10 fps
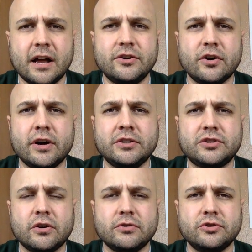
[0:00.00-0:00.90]
during
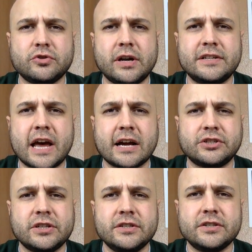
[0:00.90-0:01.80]
certain
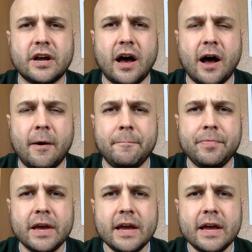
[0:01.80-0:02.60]
transactions um,